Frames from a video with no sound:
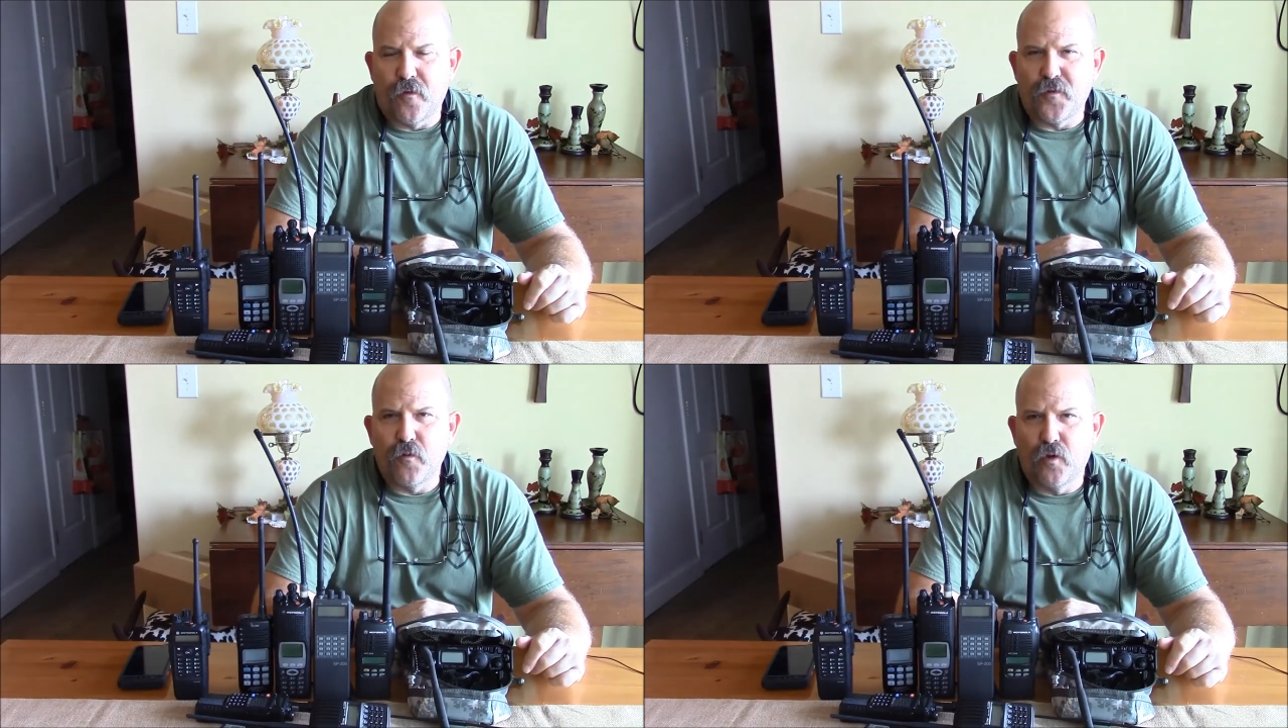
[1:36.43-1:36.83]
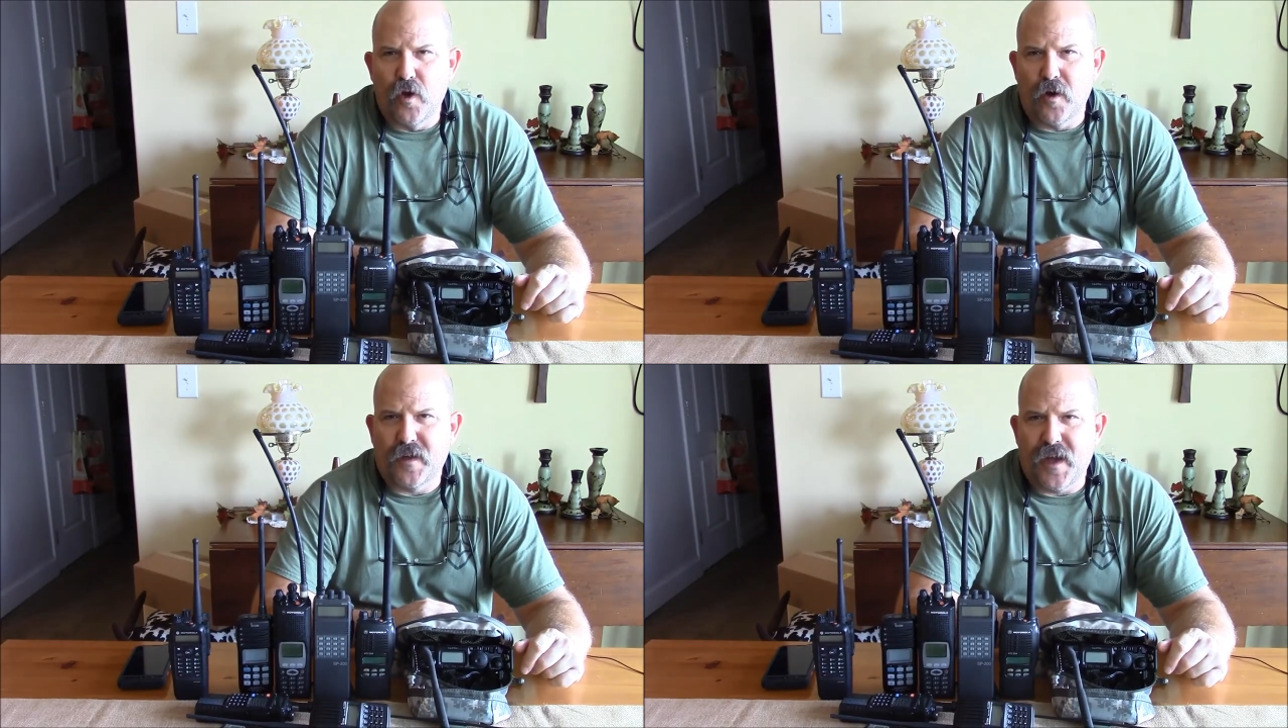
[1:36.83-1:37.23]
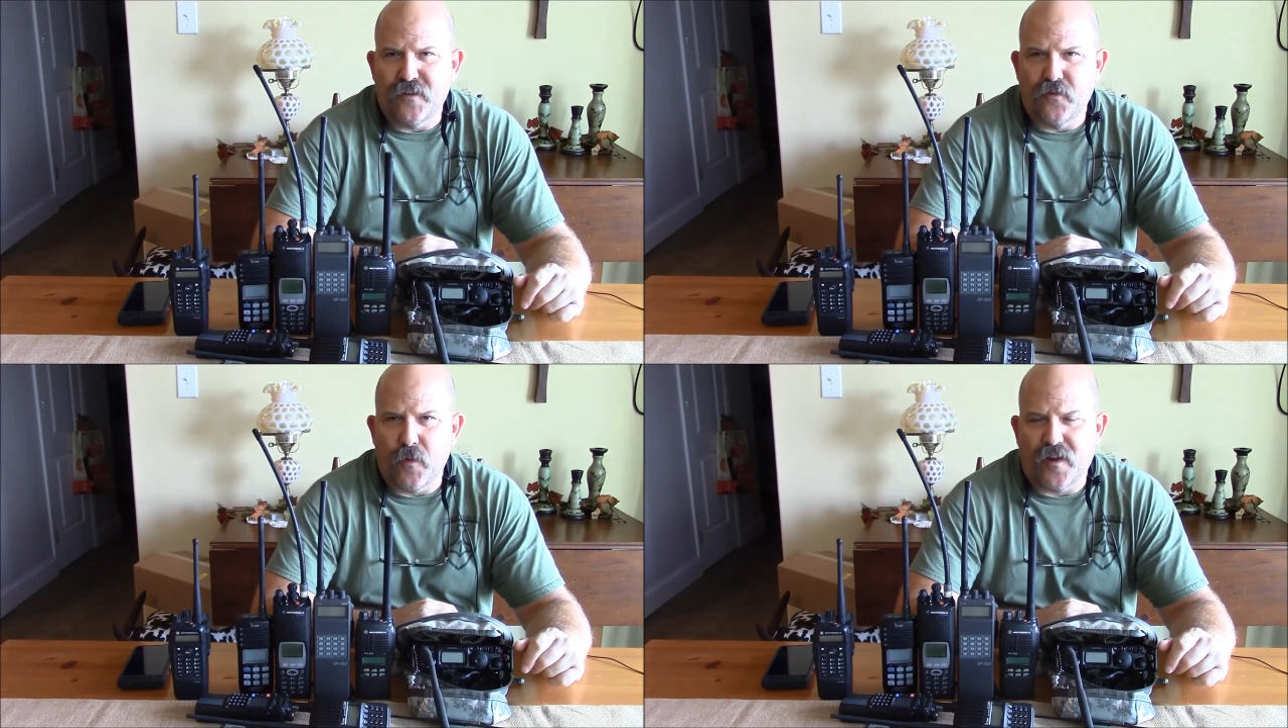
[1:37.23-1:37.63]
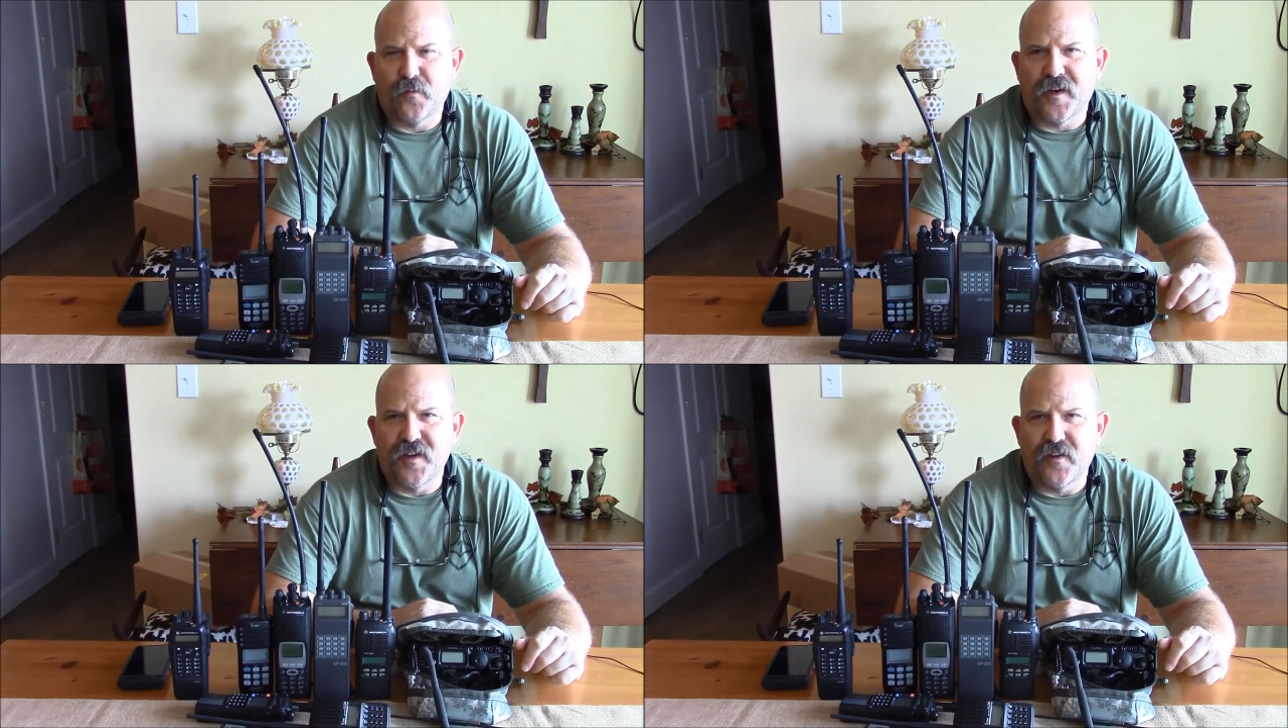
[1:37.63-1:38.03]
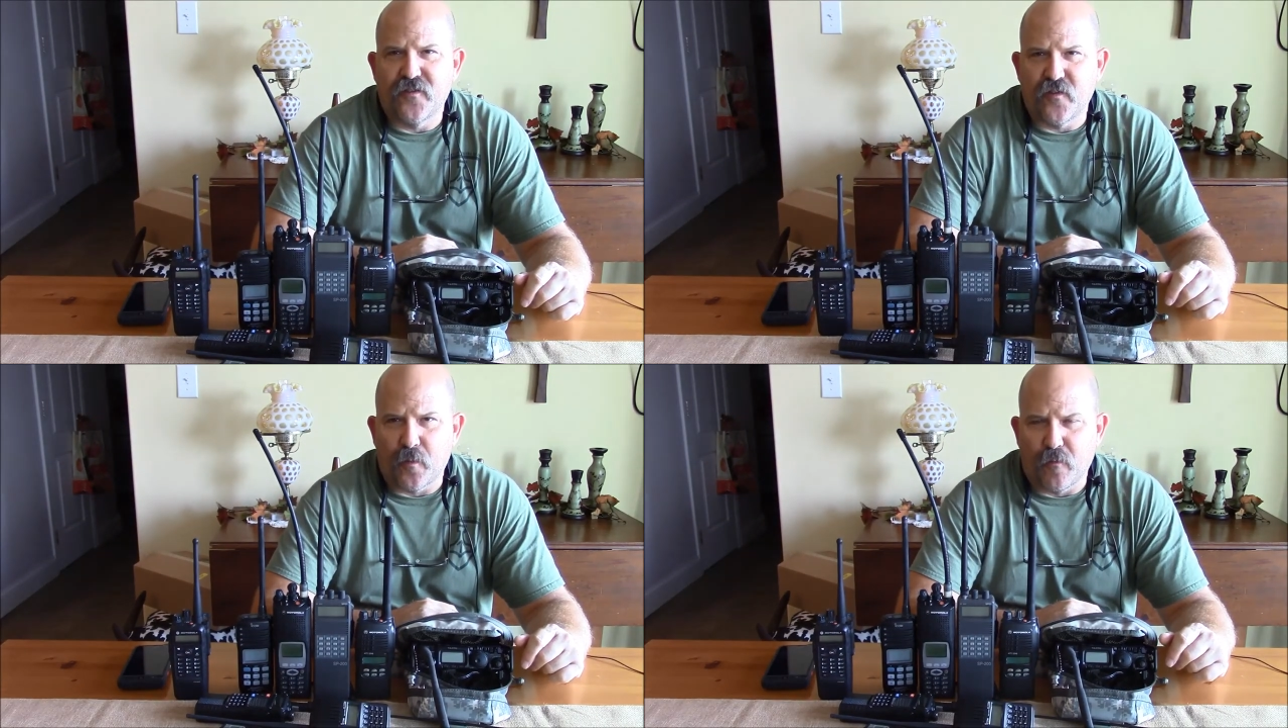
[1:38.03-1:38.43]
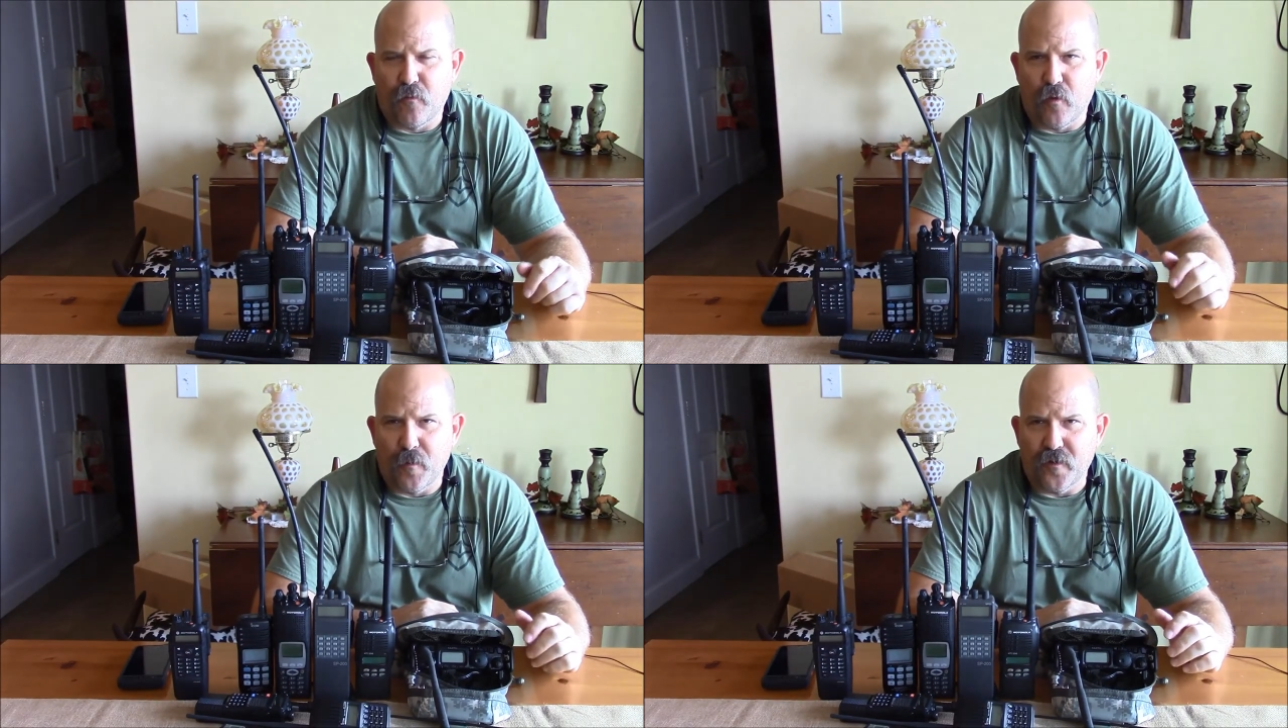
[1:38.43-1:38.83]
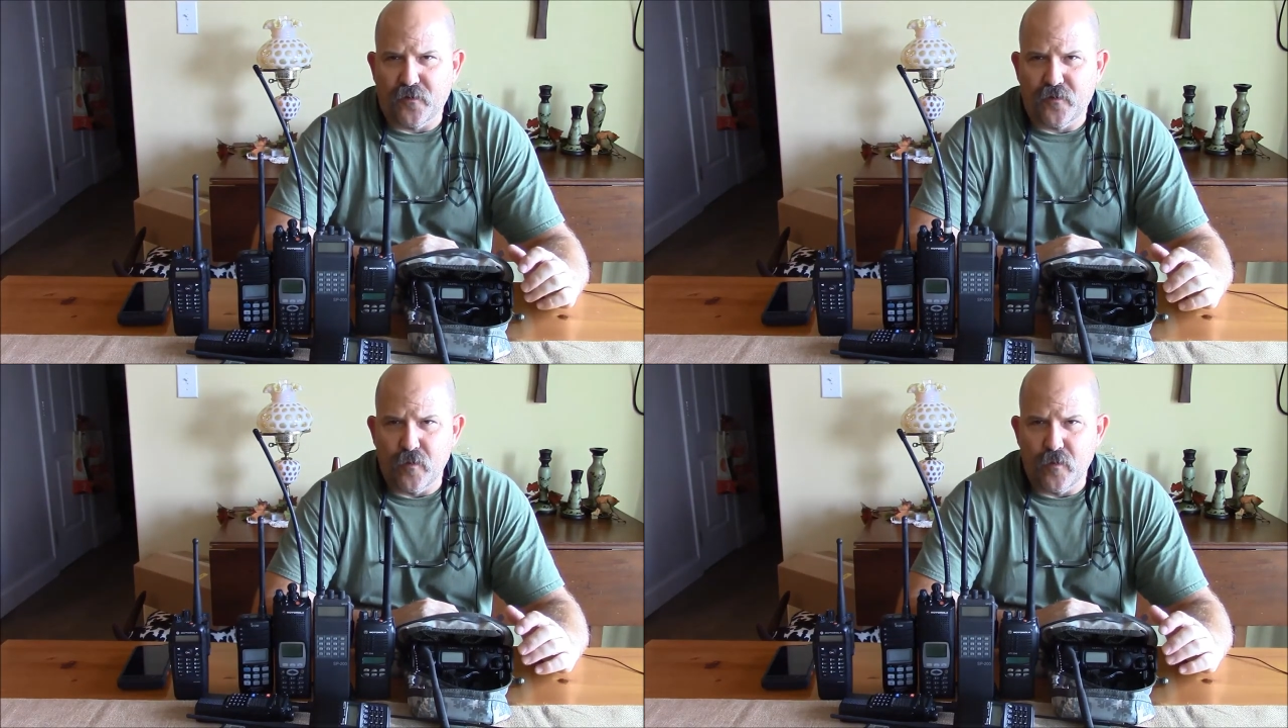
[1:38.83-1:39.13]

if you look at your expectations of performance